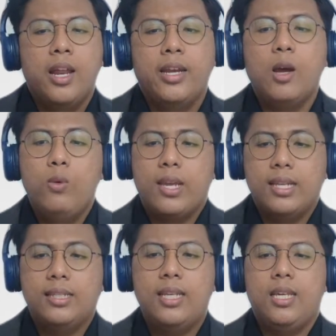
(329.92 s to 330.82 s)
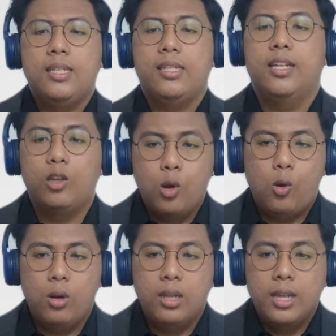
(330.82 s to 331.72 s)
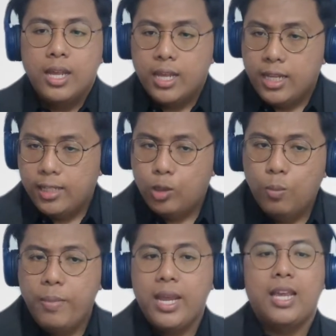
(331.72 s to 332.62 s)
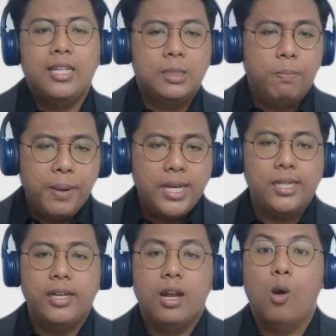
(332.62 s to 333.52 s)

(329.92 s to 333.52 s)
Now we can see is the goal is to make his patient